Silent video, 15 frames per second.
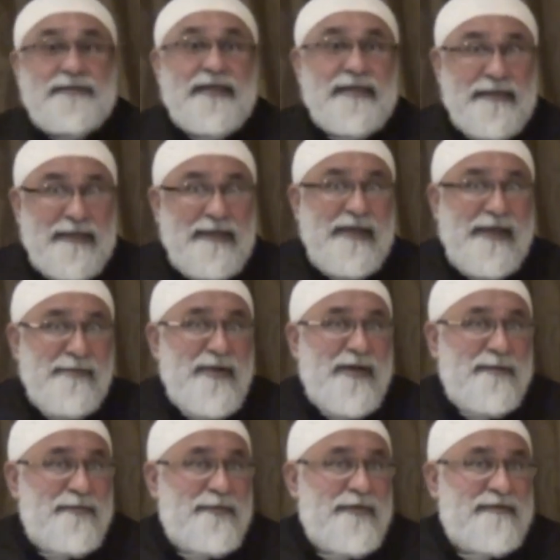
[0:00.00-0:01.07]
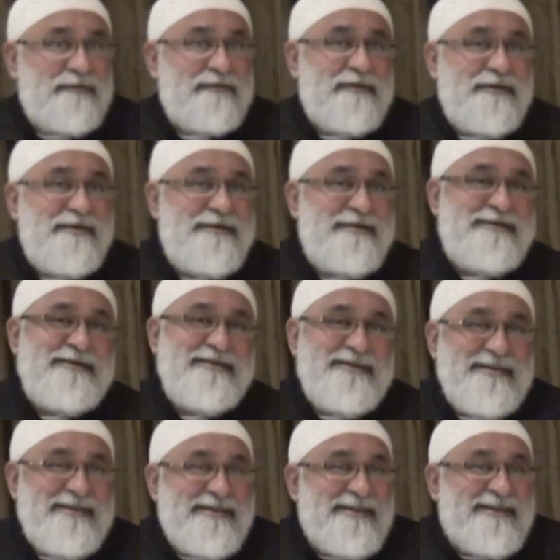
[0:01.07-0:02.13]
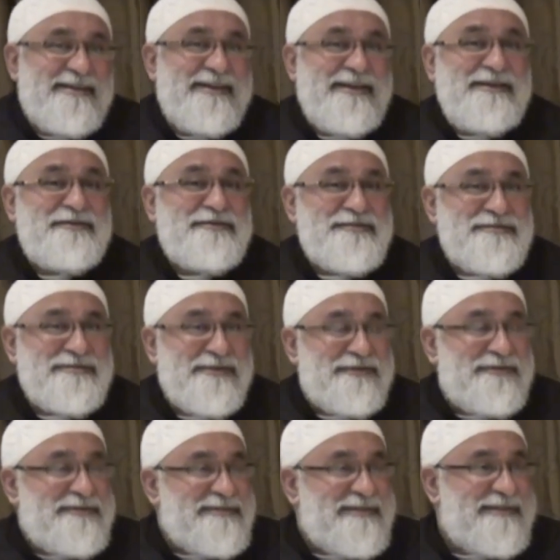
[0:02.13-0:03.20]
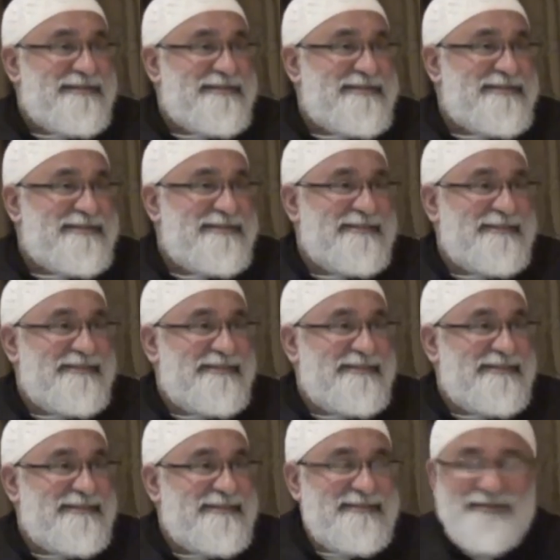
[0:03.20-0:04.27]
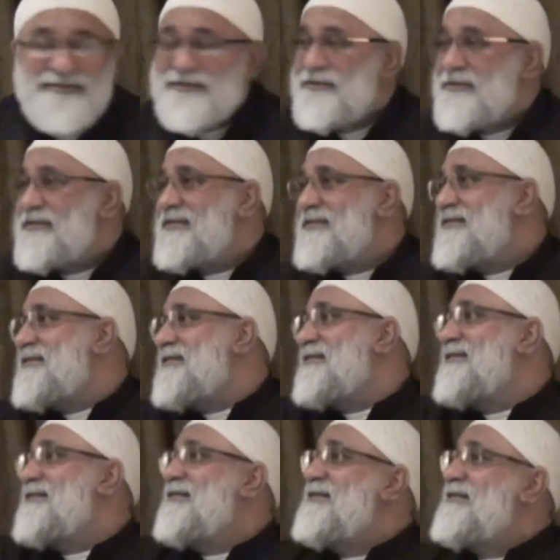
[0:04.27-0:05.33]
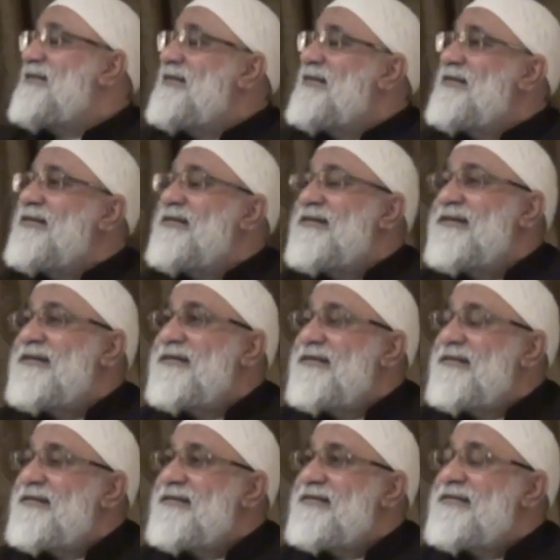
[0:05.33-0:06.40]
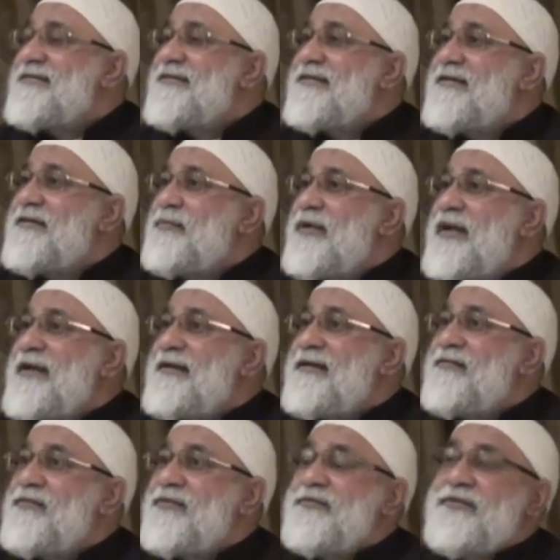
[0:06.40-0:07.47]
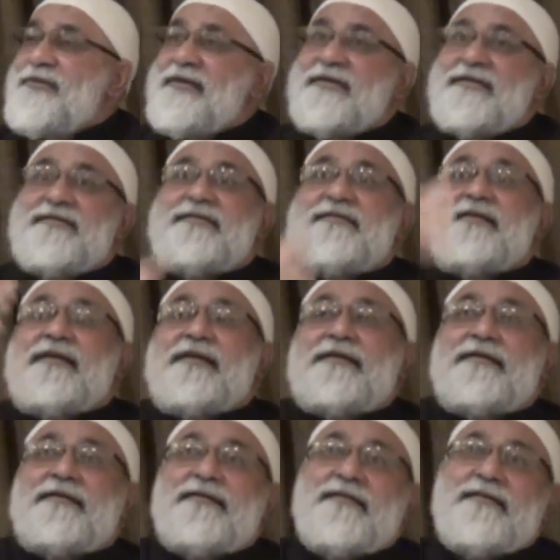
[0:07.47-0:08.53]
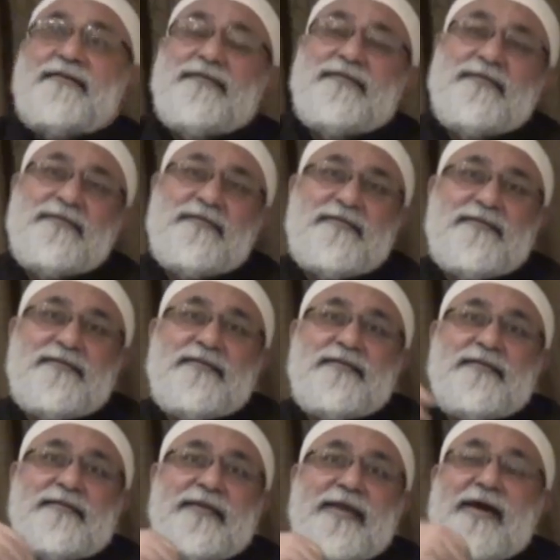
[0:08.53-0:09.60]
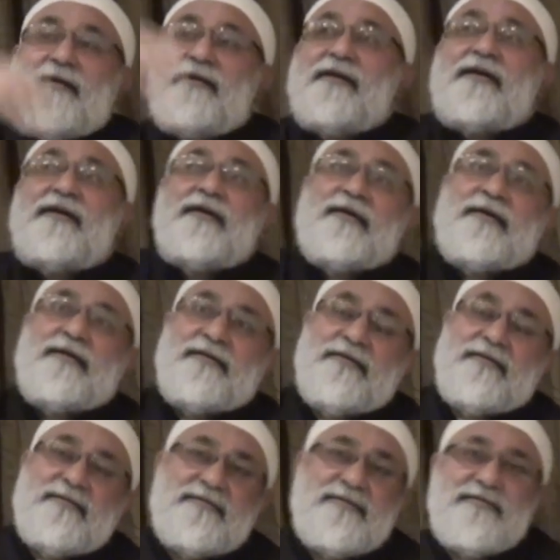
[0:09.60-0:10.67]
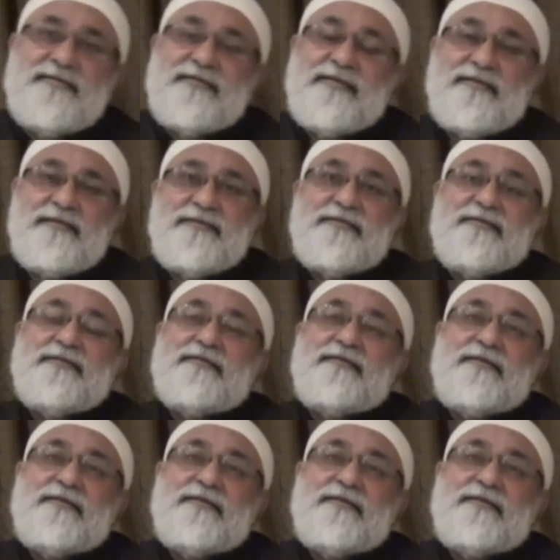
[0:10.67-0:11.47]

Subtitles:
and they came up with interesting results. So there was this planet Bupkis and Nada and Zilch.